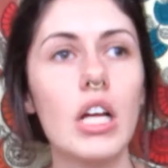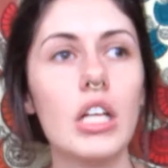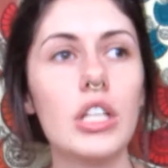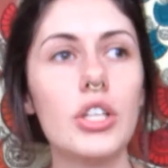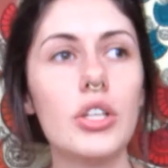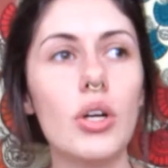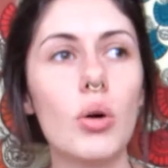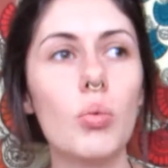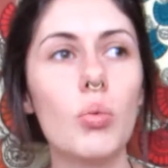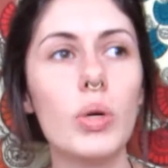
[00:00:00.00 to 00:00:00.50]

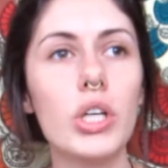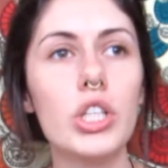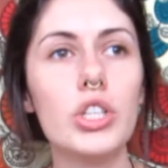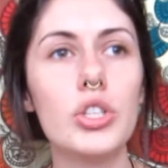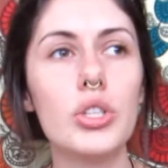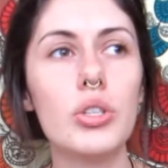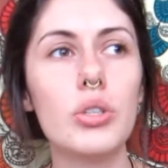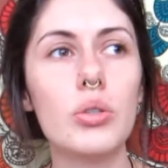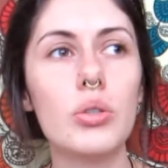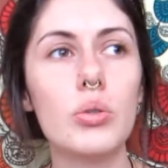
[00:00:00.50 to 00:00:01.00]
you know, we
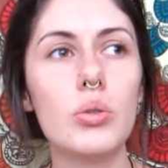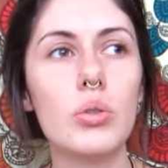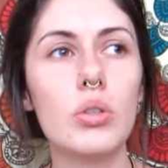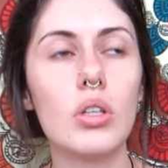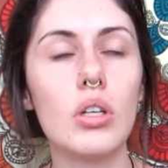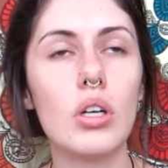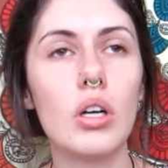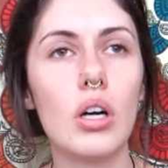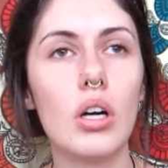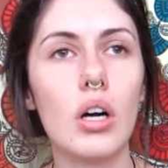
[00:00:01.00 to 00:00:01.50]
do
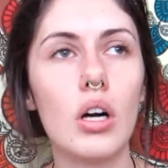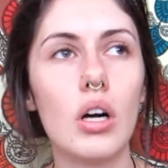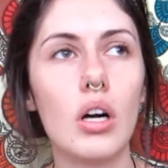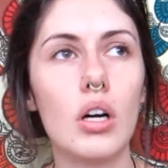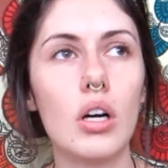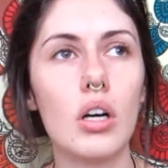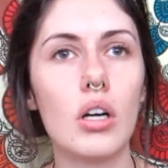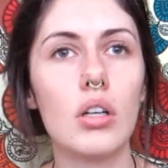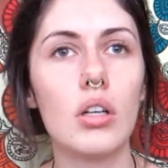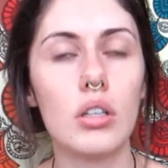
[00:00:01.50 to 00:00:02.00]

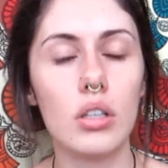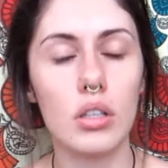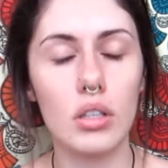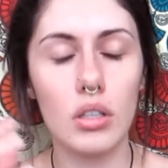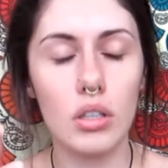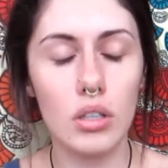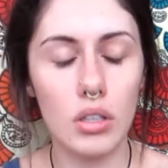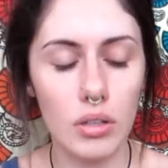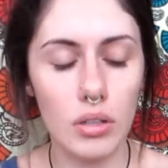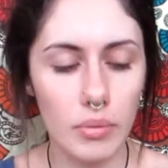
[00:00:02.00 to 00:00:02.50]

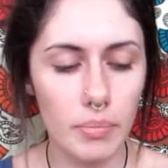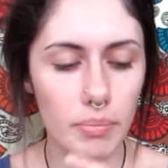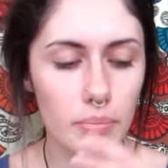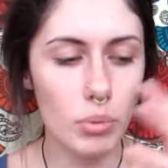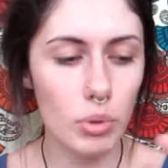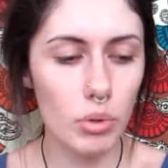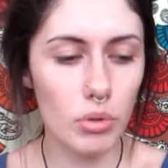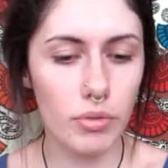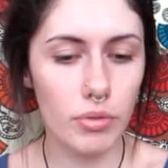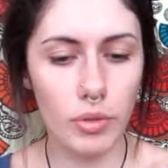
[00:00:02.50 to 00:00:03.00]

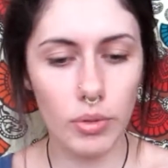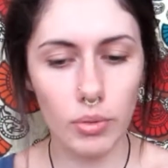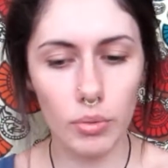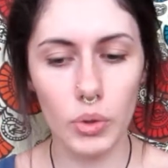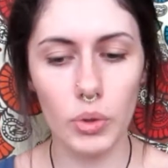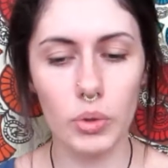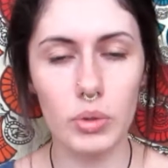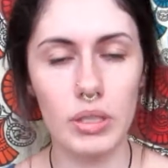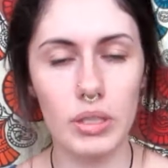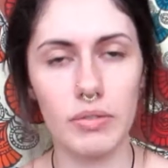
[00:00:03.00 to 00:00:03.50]
move
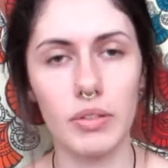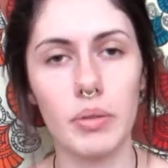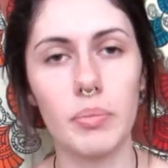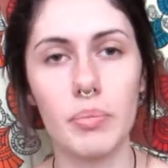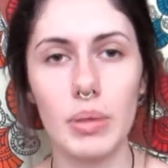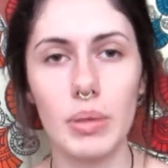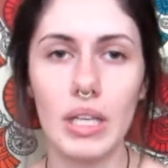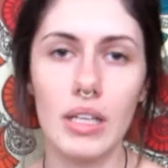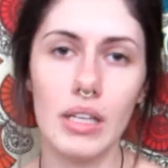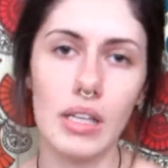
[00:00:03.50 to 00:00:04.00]
through different
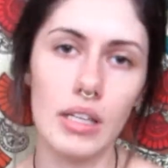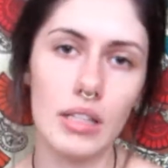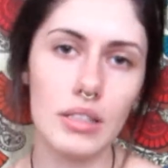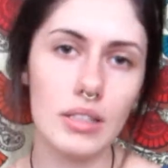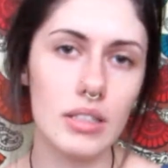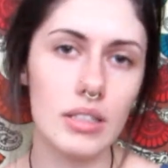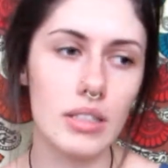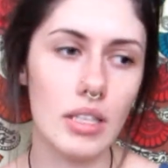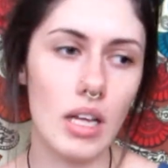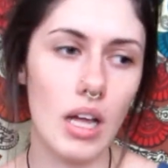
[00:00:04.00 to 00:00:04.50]

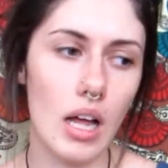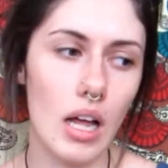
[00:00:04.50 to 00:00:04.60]
beings,